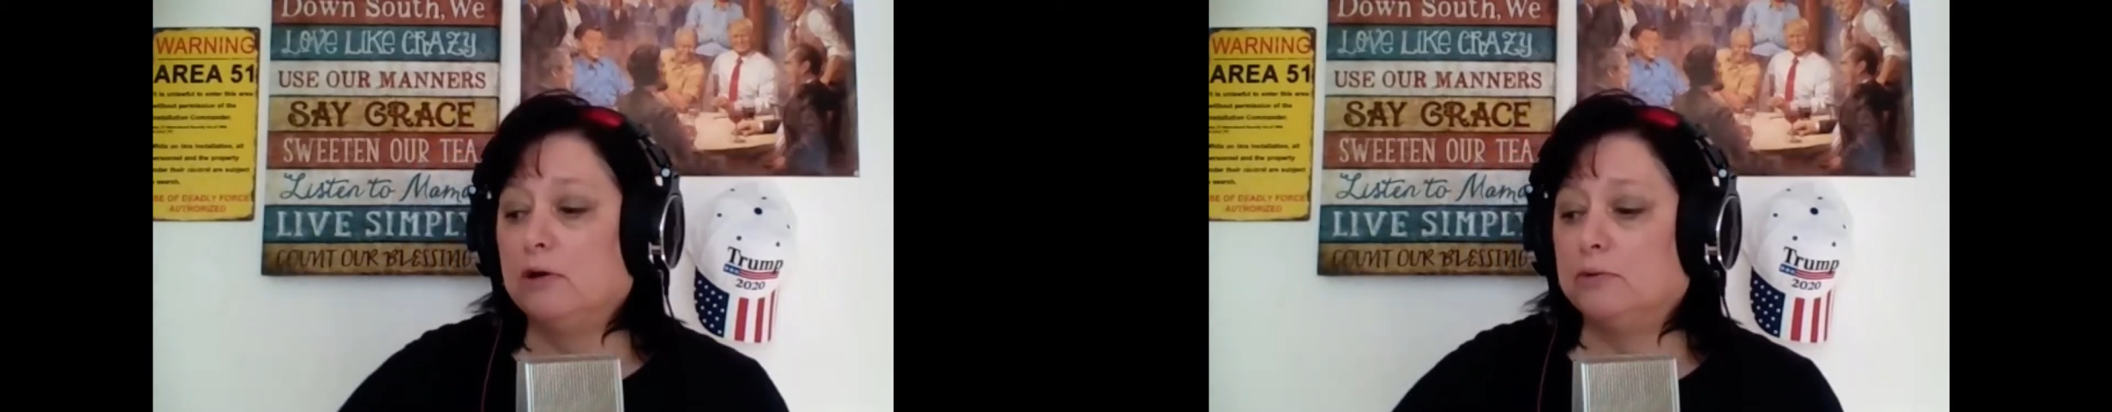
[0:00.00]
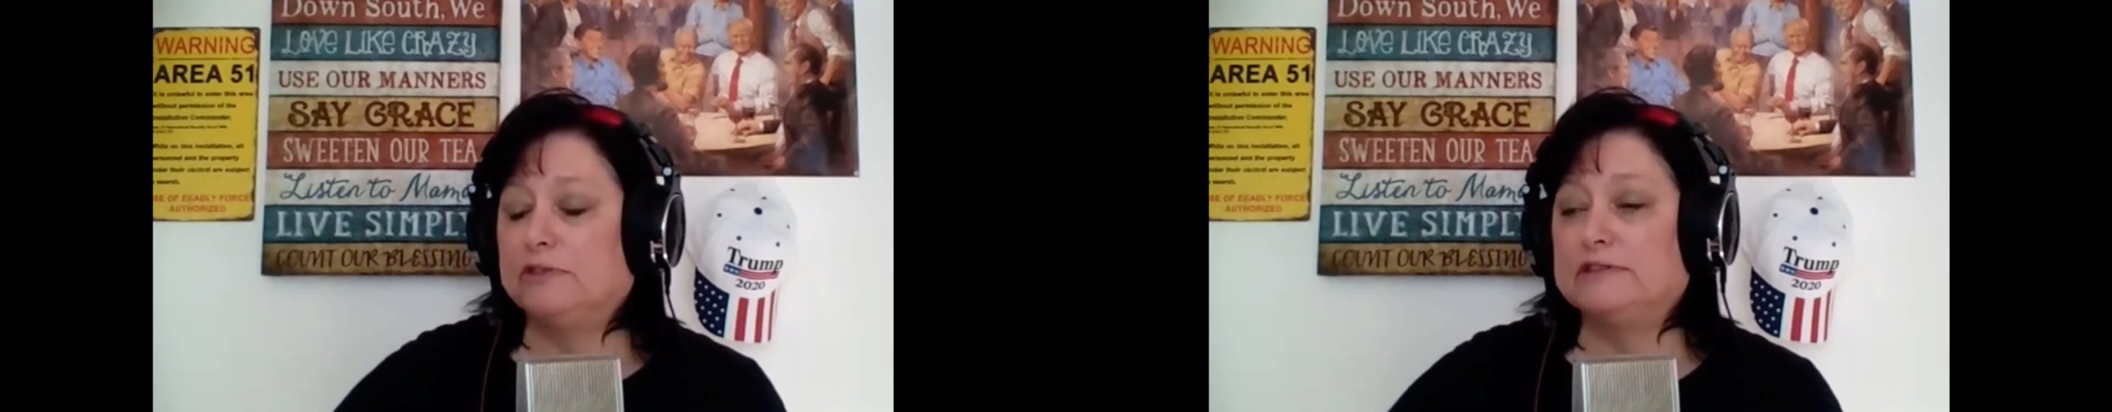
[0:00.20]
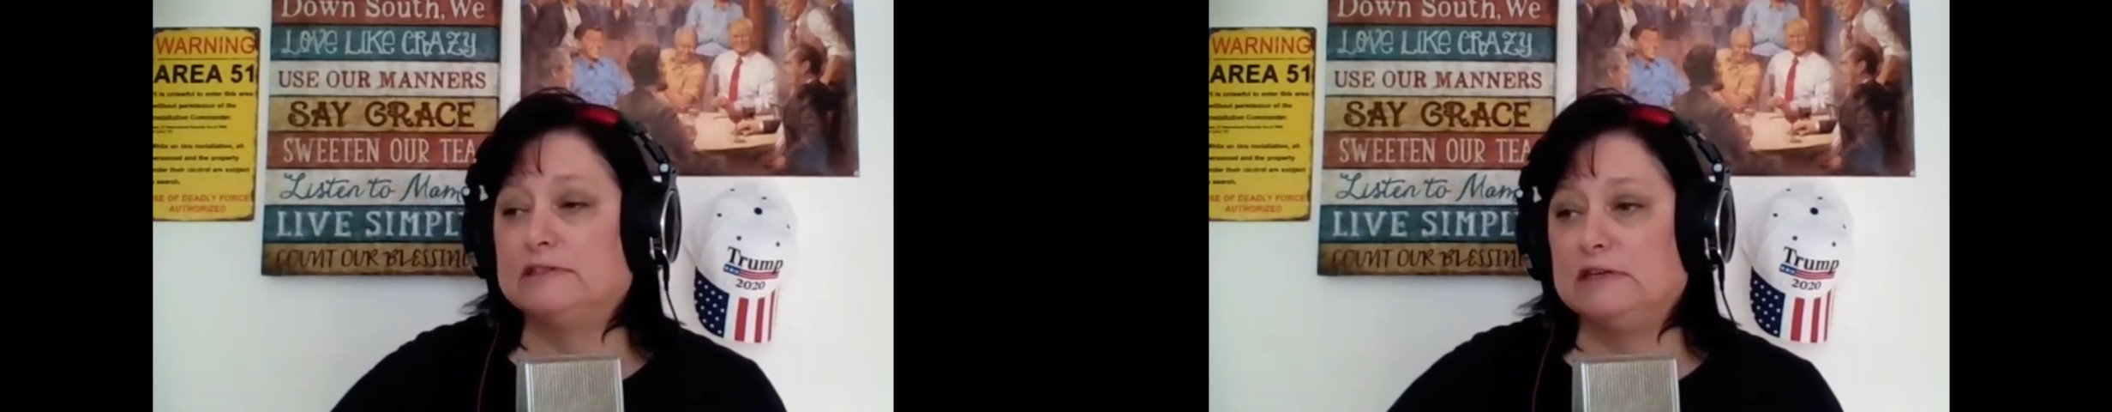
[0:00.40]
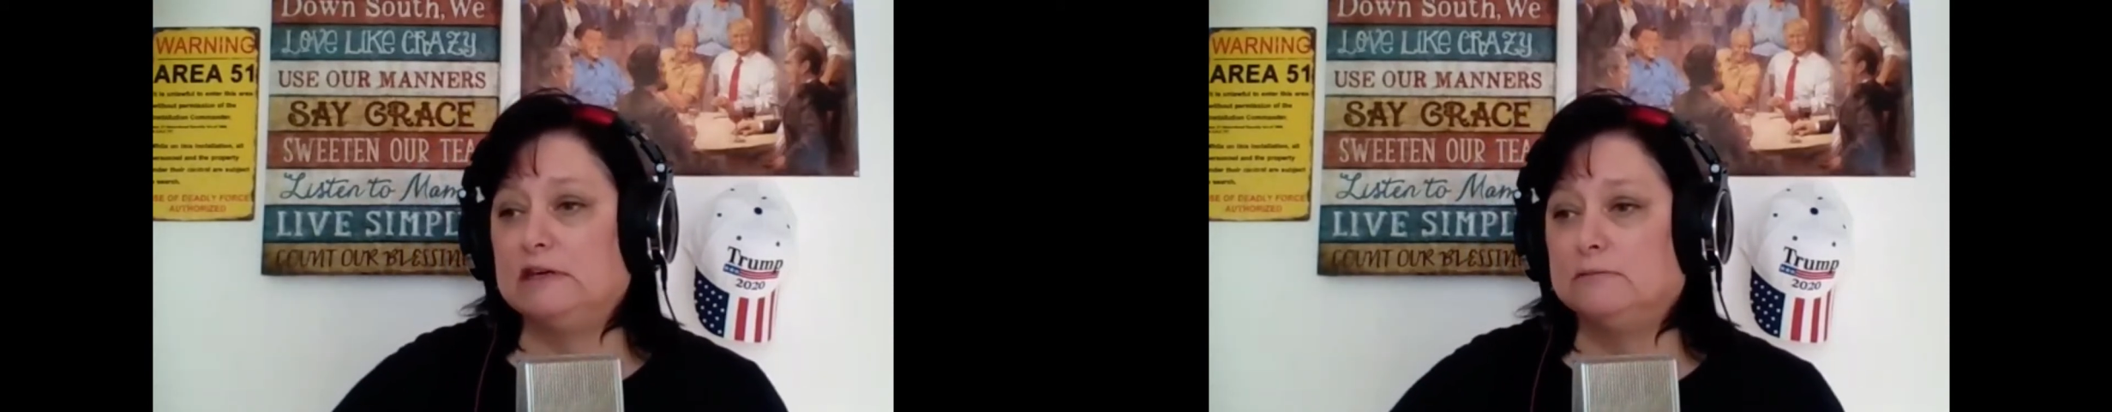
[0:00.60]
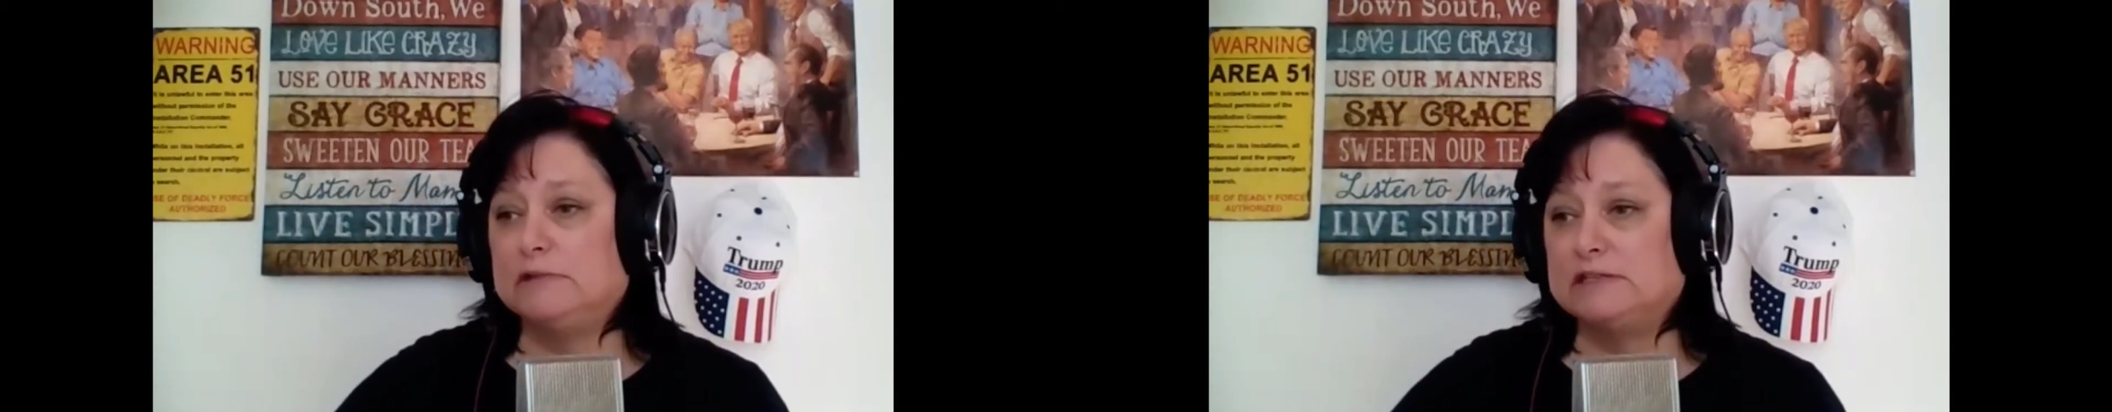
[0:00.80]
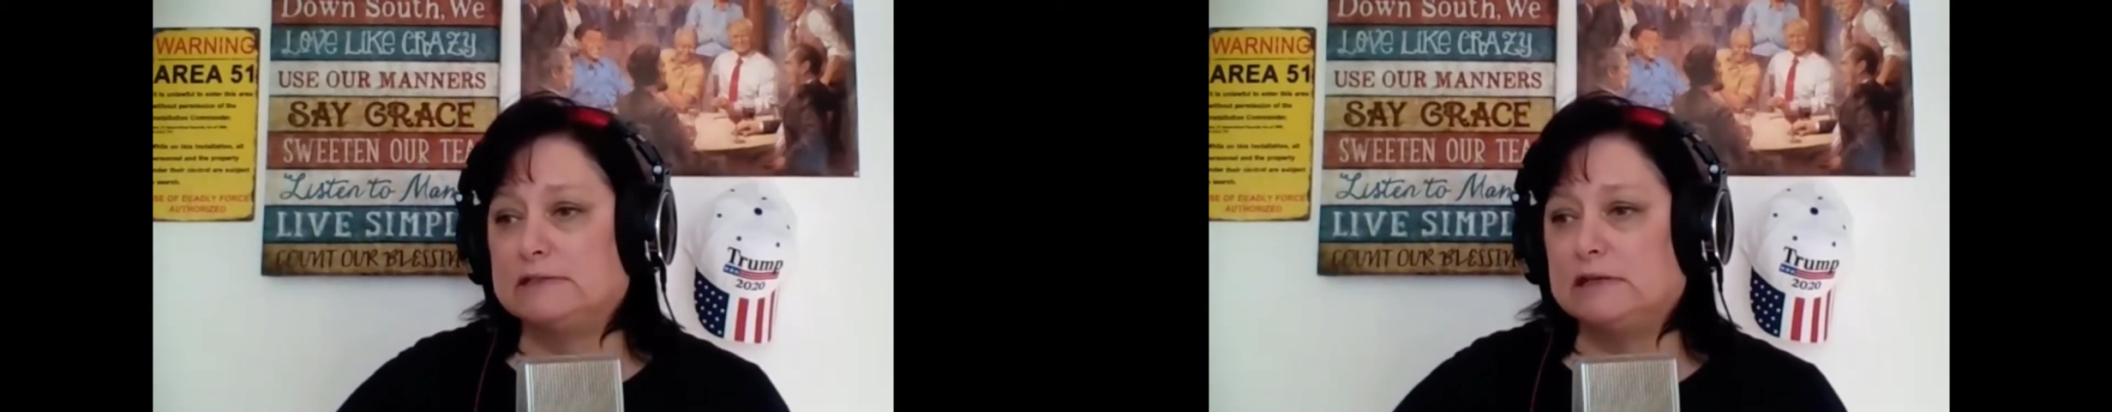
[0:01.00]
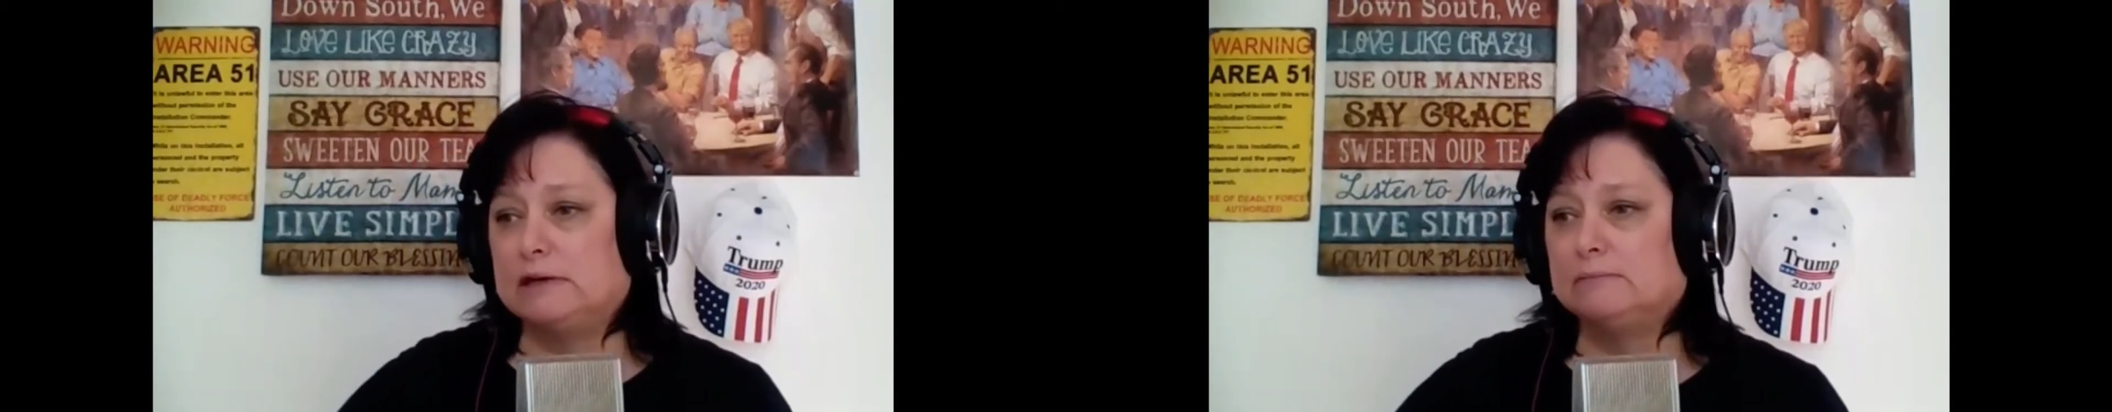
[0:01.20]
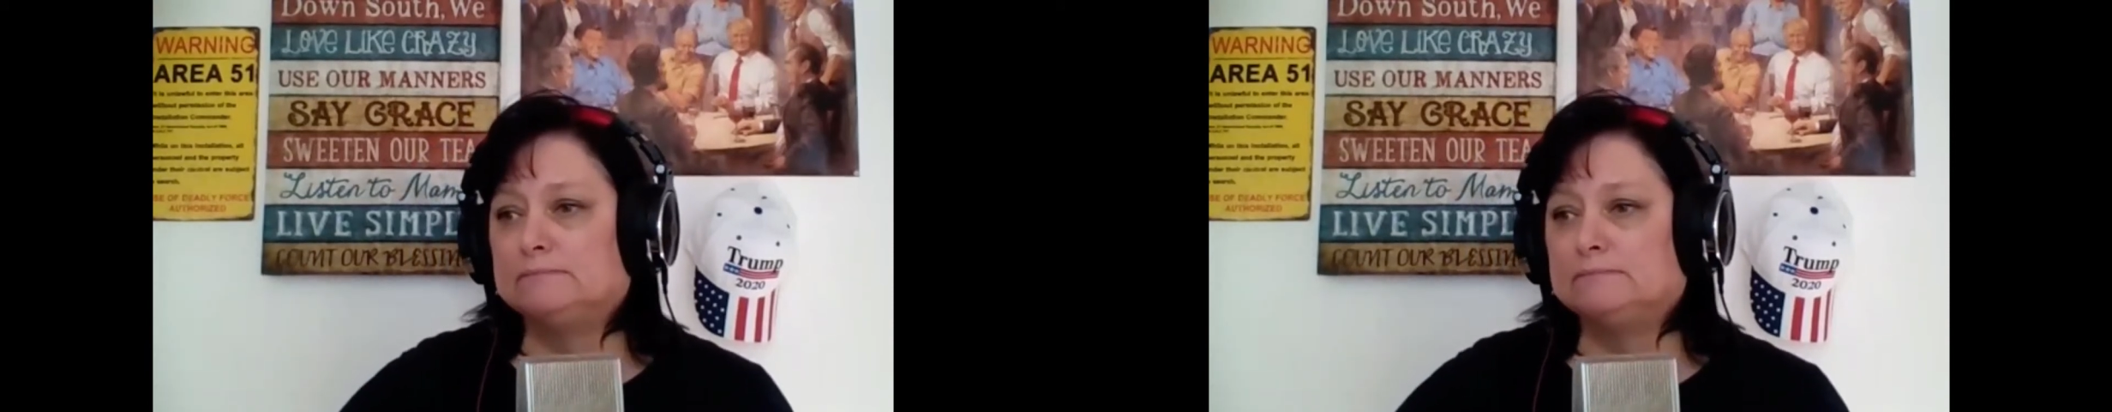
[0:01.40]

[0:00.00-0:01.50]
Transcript: with CNBC.